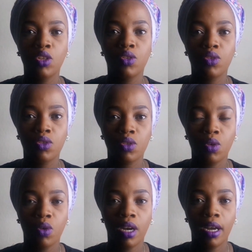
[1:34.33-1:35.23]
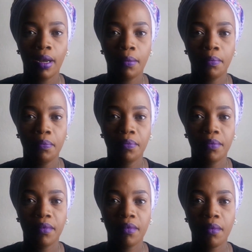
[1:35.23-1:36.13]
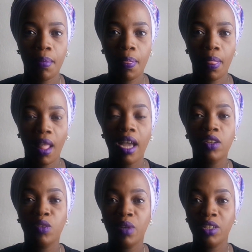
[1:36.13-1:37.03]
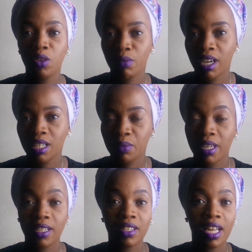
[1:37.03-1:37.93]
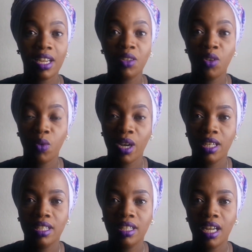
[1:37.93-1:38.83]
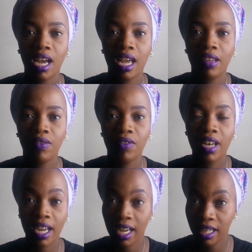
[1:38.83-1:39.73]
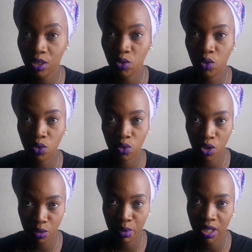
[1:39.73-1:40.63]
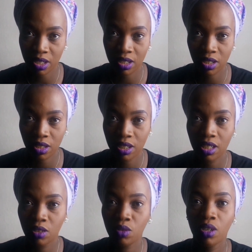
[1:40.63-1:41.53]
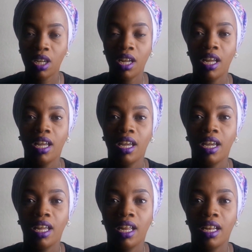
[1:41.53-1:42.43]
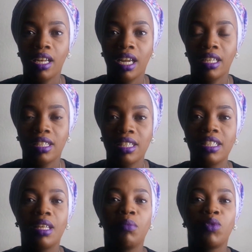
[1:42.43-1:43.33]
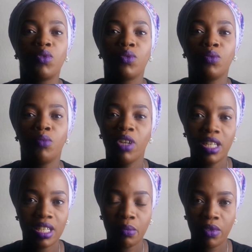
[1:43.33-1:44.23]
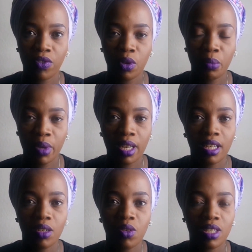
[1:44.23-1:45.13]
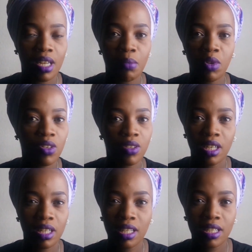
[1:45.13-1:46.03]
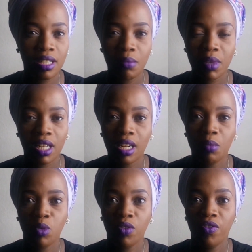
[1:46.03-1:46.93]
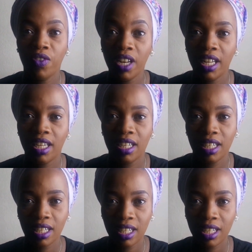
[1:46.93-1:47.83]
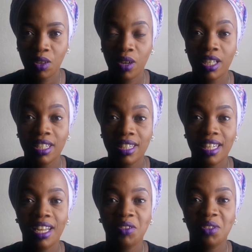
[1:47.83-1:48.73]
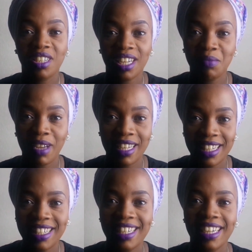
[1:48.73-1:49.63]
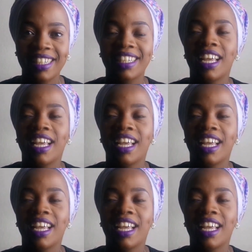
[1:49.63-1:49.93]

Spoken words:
So I told my husband, I was like, you know what, I feel like I need to go to hospital, you know, and I just need them to monitor me for a bit because there's something that I'm not feeling, I just had to trust my instinct.